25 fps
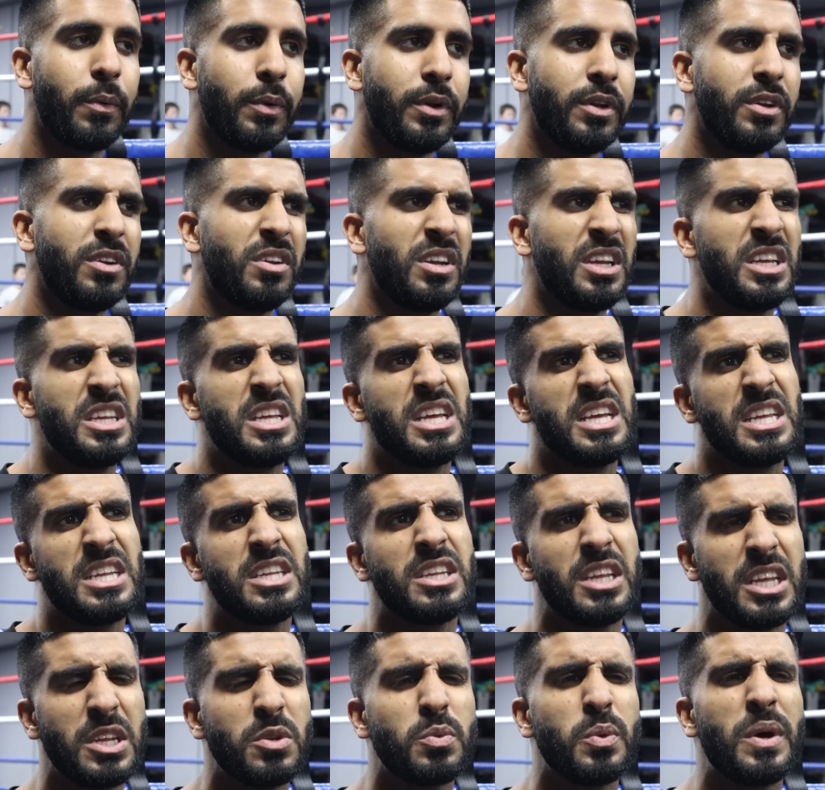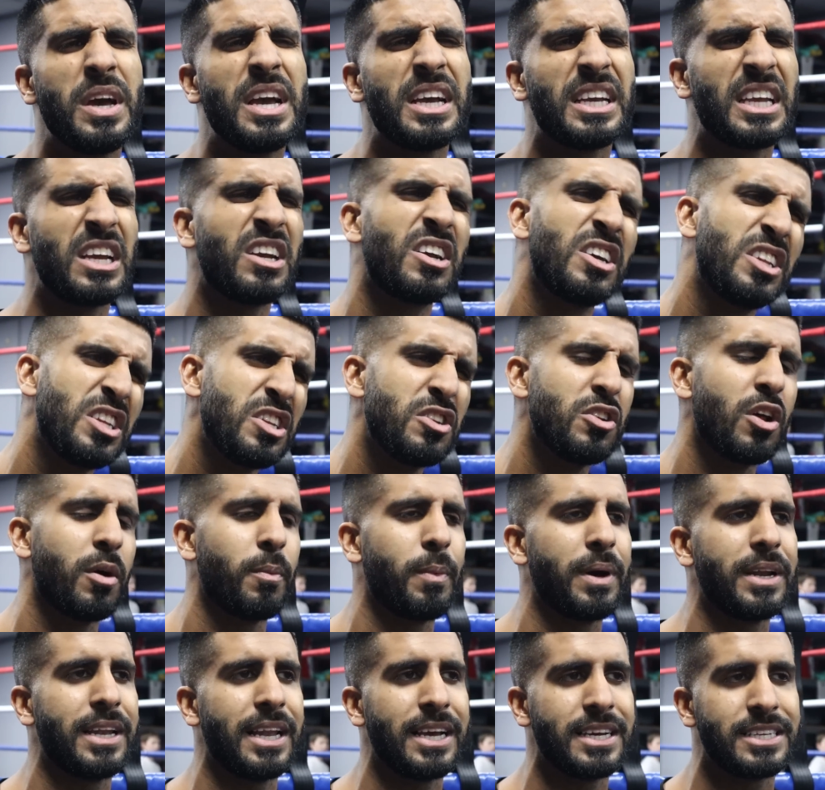And it is working, because he's not
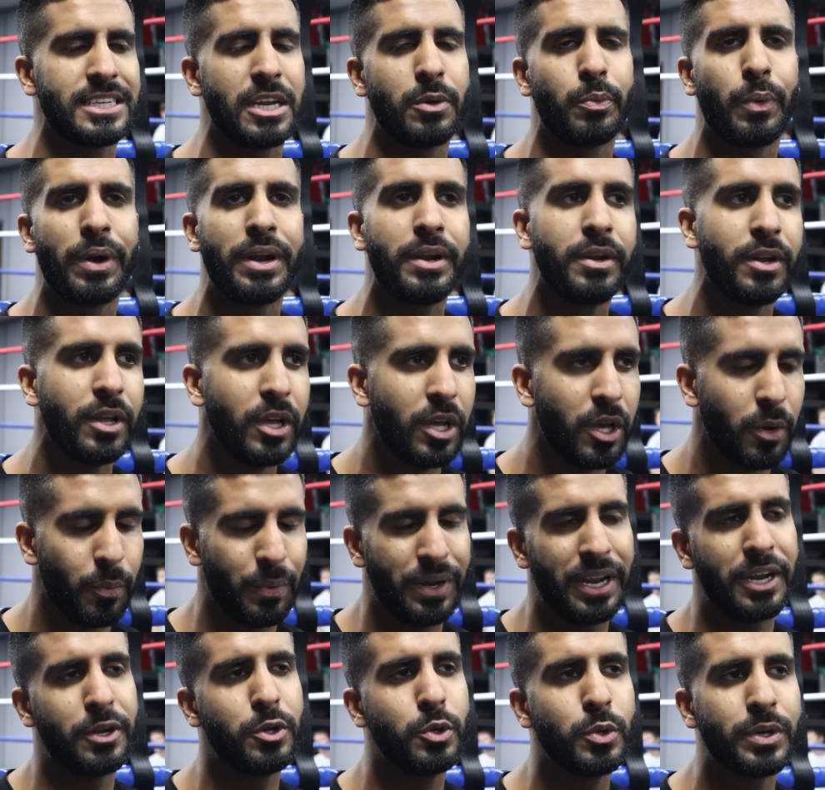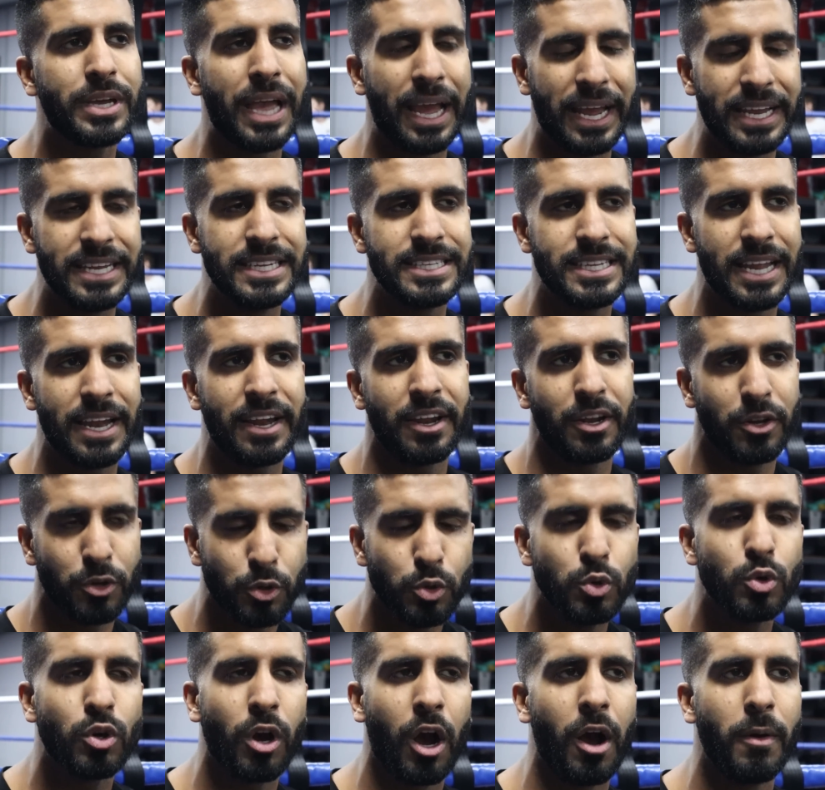bad. Like I said, when I do get in his head and
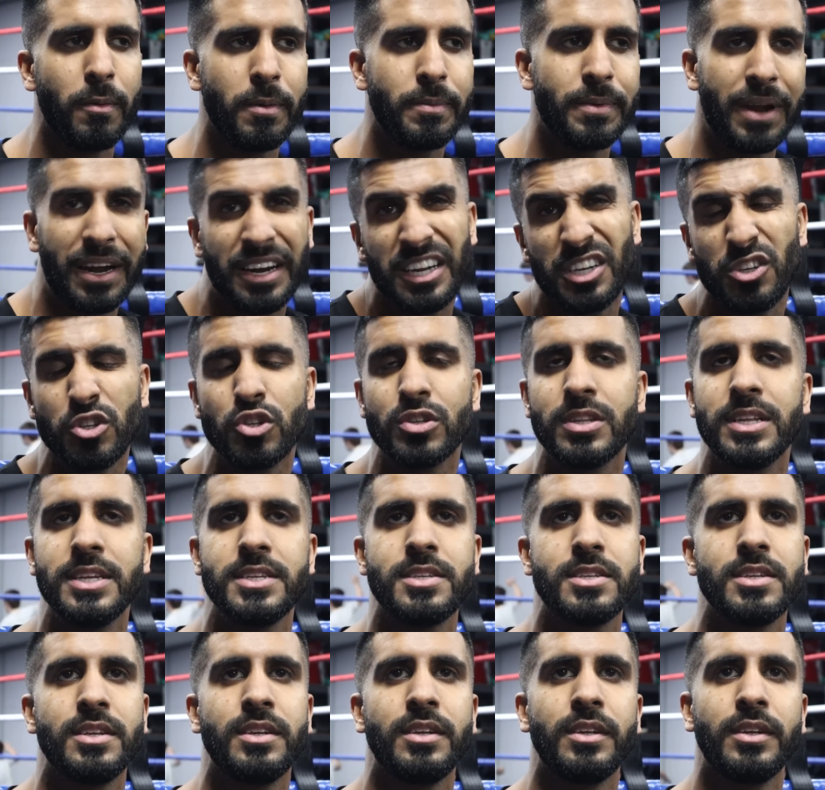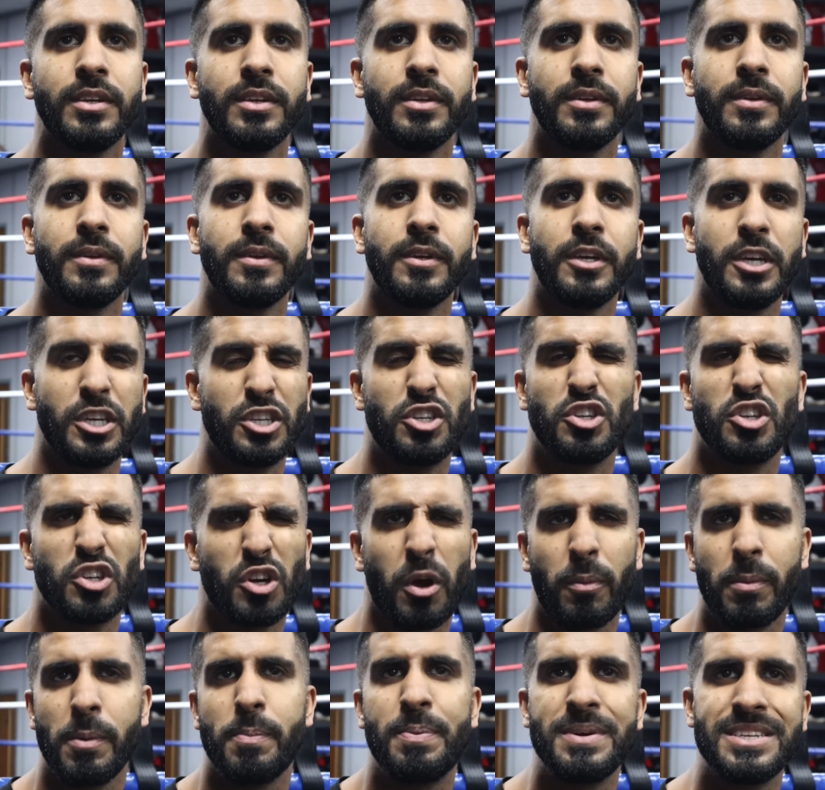do calm him down, he does listen. You've
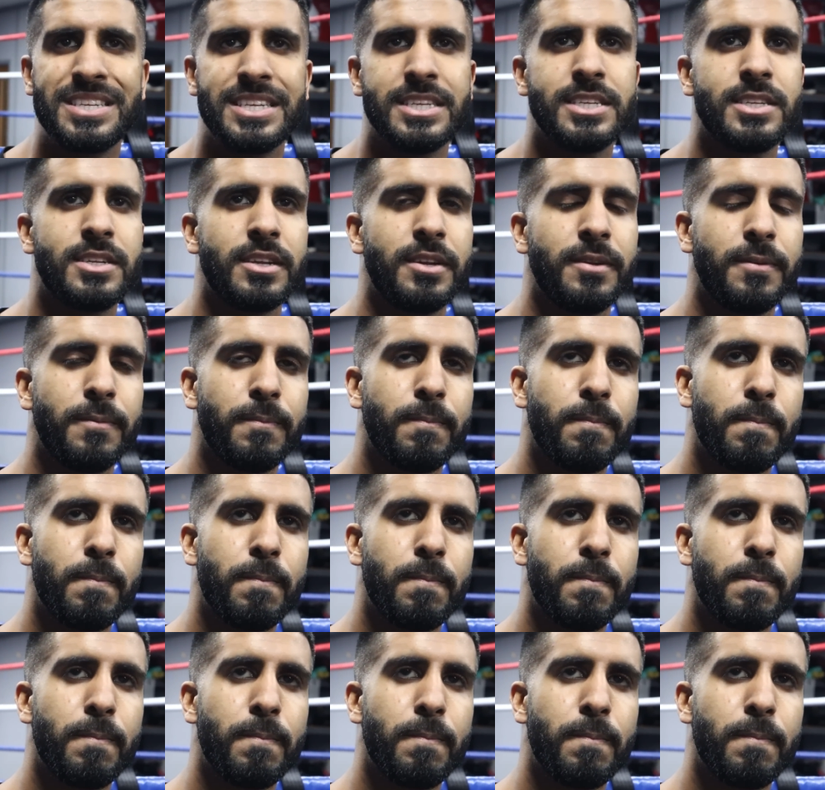got to be persistent.